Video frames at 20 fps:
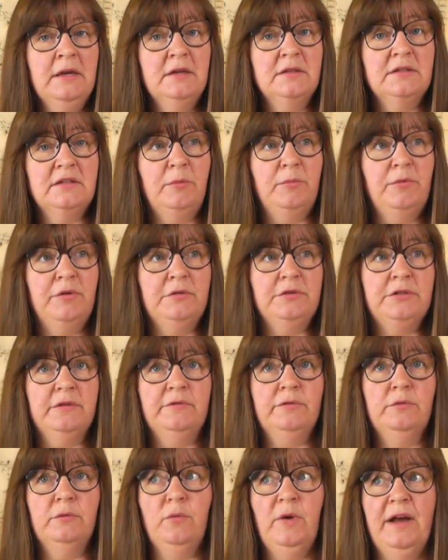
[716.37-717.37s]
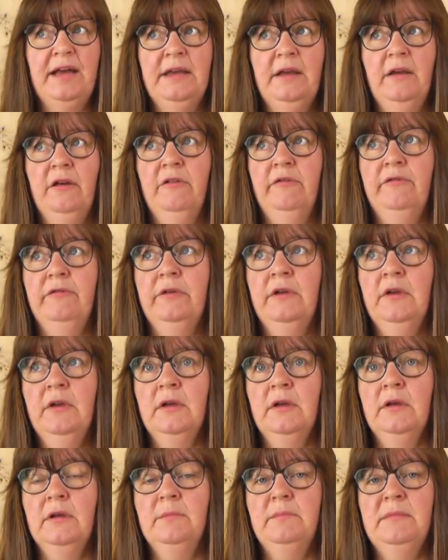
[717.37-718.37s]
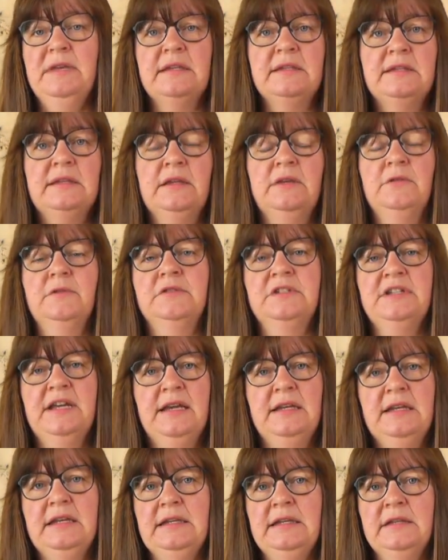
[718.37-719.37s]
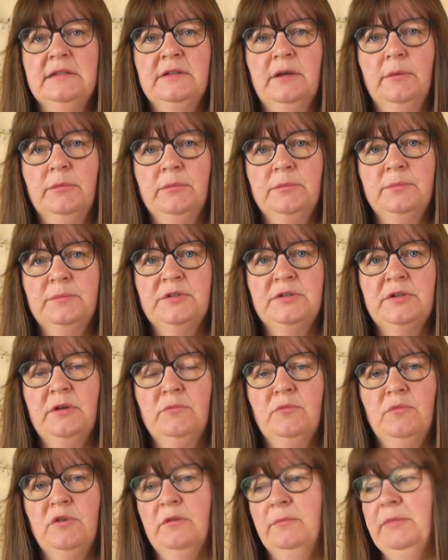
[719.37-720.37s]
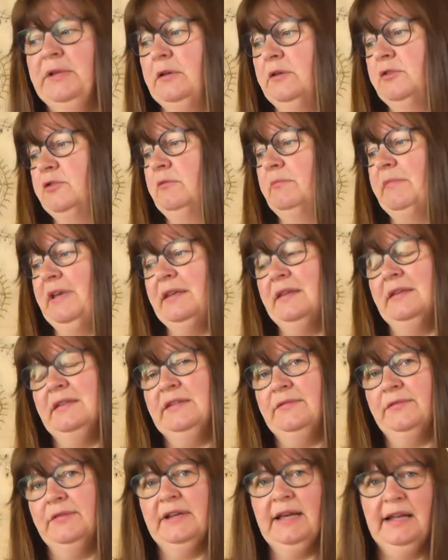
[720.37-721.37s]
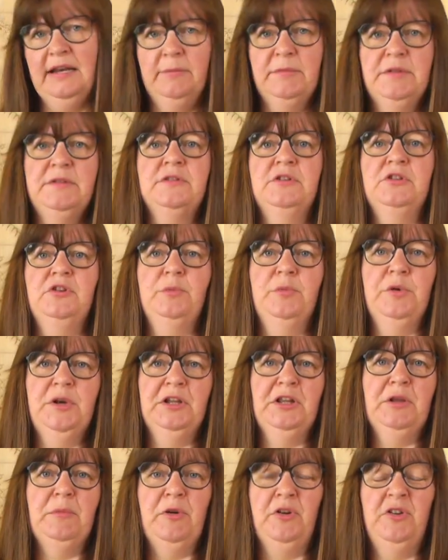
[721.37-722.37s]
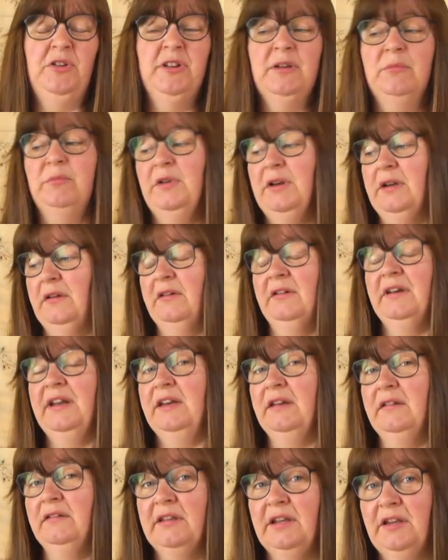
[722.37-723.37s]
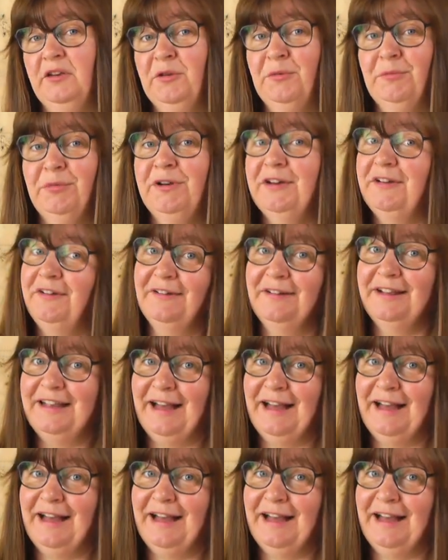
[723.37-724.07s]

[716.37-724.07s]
So beautiful way of mixing your techniques up. Stump work, because you're making different elements and you're putting them on. You can put it on anything. You can put it on